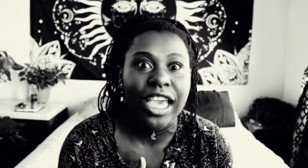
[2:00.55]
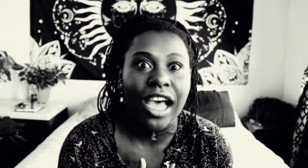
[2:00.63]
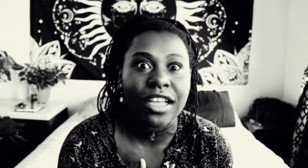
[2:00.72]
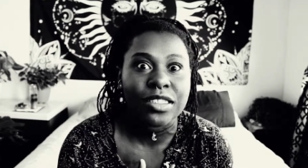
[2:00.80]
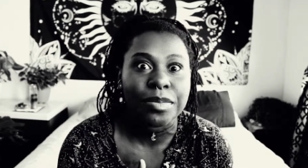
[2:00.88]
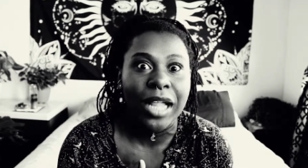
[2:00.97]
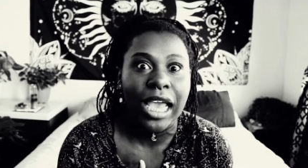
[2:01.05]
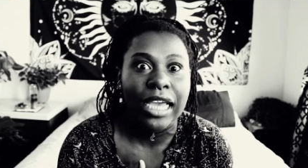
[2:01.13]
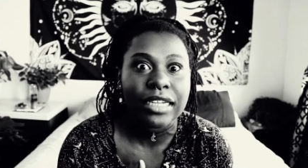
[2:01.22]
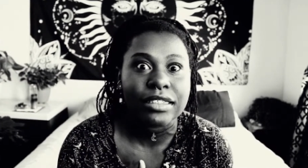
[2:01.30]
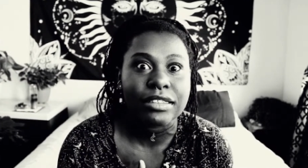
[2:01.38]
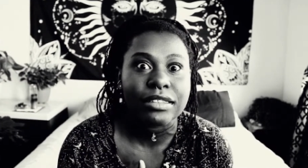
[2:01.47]
house
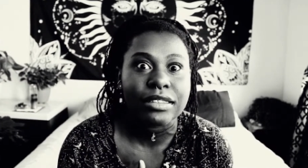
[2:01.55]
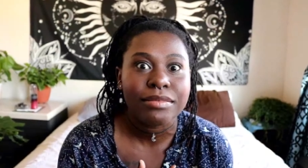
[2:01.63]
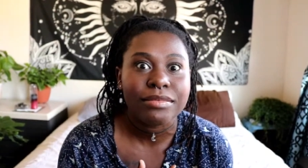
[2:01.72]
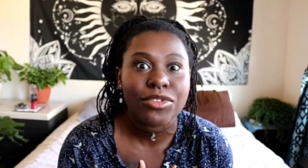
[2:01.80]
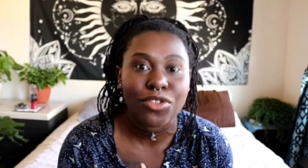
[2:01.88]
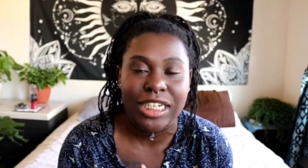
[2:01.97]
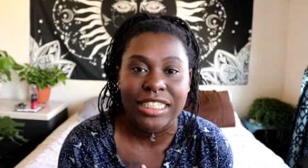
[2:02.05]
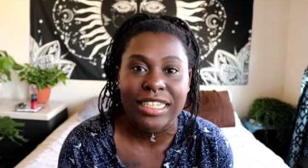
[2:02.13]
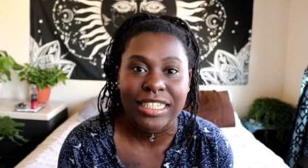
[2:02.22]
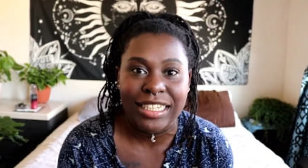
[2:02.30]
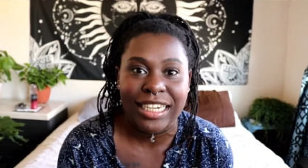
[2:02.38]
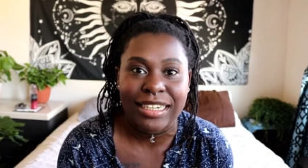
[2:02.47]
plants
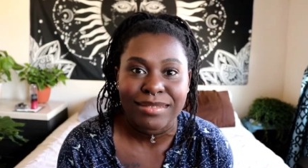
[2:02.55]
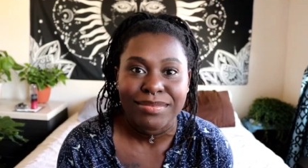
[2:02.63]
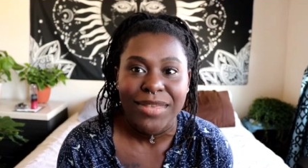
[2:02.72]
recently